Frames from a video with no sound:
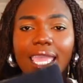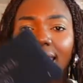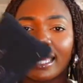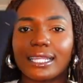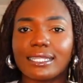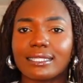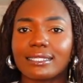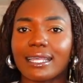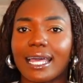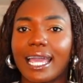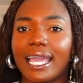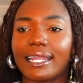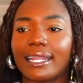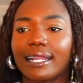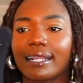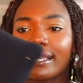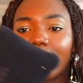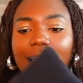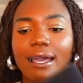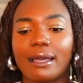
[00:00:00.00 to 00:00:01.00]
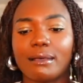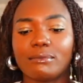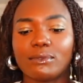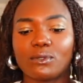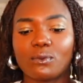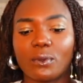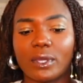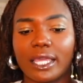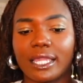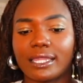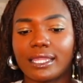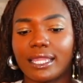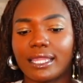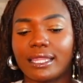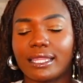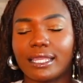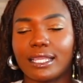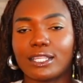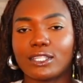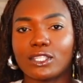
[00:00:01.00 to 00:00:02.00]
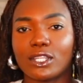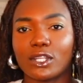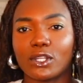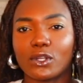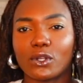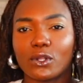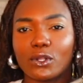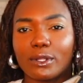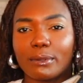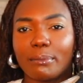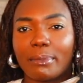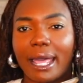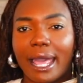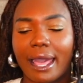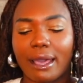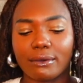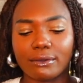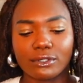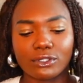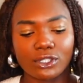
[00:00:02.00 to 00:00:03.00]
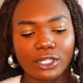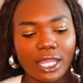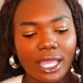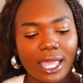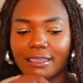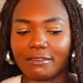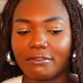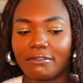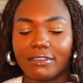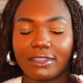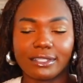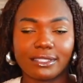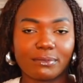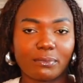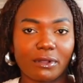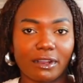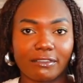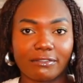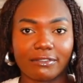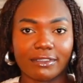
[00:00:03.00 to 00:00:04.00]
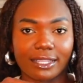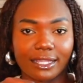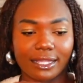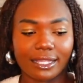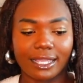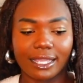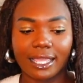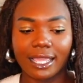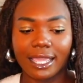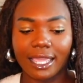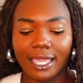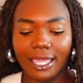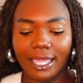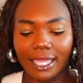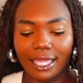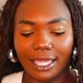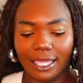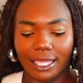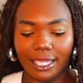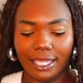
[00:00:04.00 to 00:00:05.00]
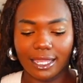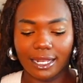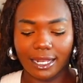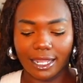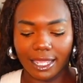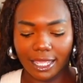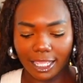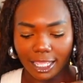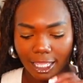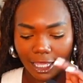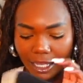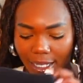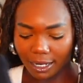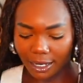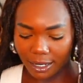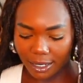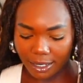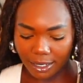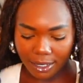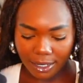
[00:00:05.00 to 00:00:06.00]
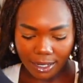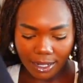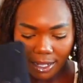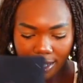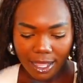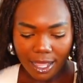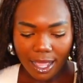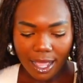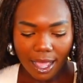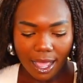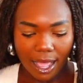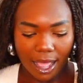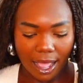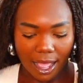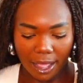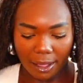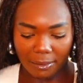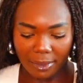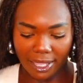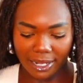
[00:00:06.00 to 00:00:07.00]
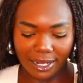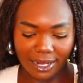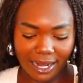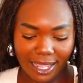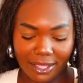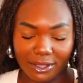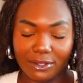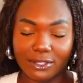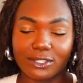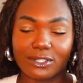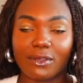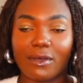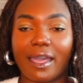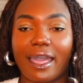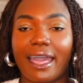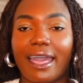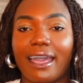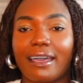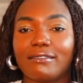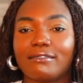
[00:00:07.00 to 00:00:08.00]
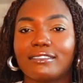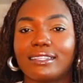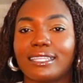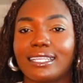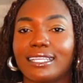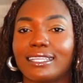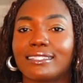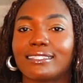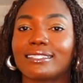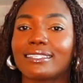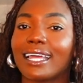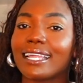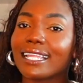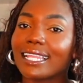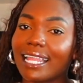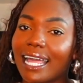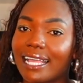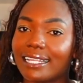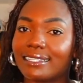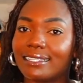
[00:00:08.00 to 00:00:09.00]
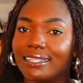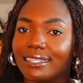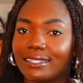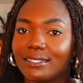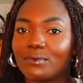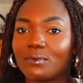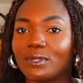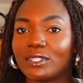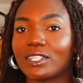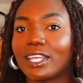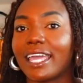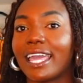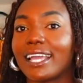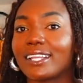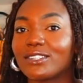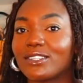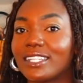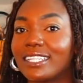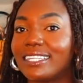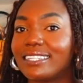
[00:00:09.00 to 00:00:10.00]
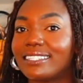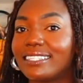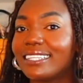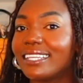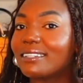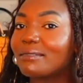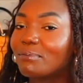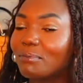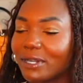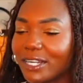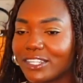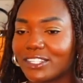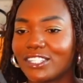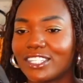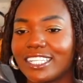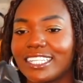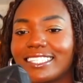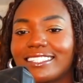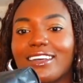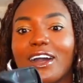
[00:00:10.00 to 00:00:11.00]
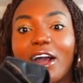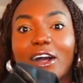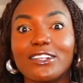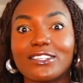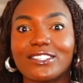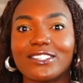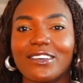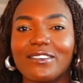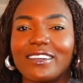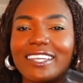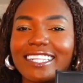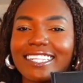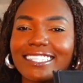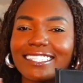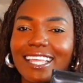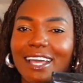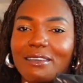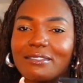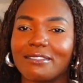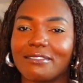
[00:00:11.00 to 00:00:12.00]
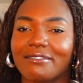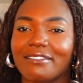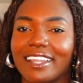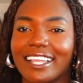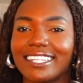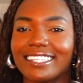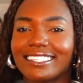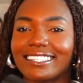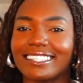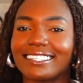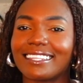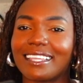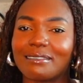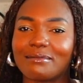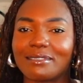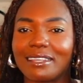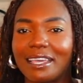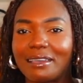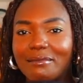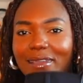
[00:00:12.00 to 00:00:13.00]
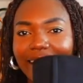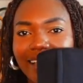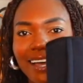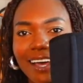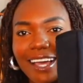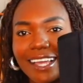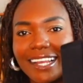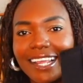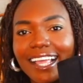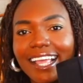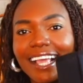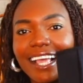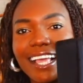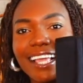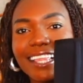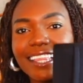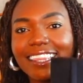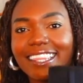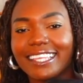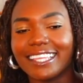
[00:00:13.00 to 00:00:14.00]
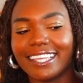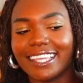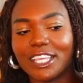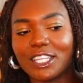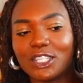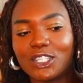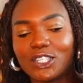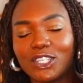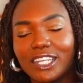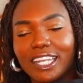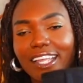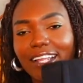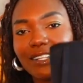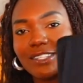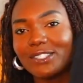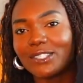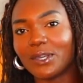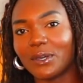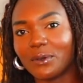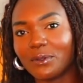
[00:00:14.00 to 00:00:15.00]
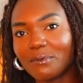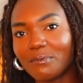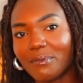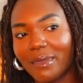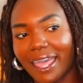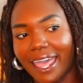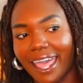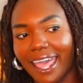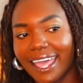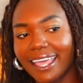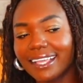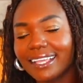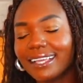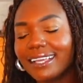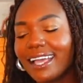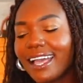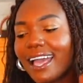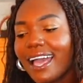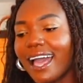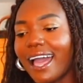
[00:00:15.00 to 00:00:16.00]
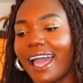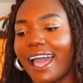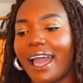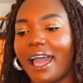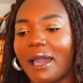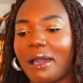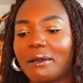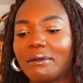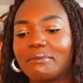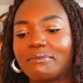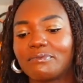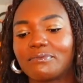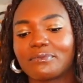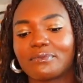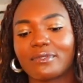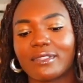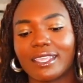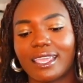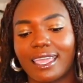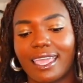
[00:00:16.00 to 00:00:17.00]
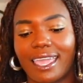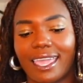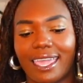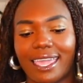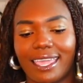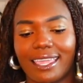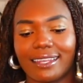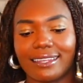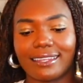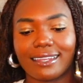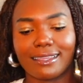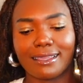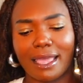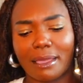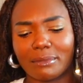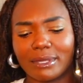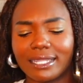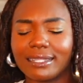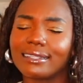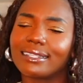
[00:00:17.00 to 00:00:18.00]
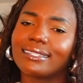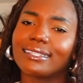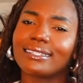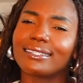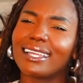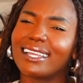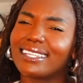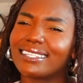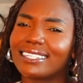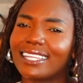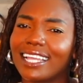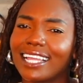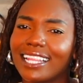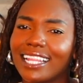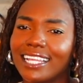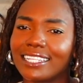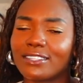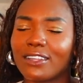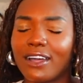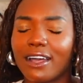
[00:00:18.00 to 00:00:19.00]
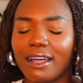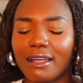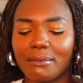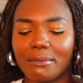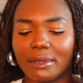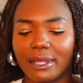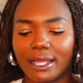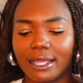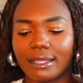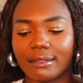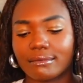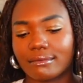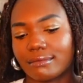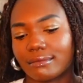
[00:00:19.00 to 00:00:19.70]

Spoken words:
Inside it comes with this little pouch. It fits perfectly in here. And then I also have these sunglasses, which I actually did purchase also in the south of France the same time I got the Chanel tote bag. And I mean, this is not a sunglass haul, but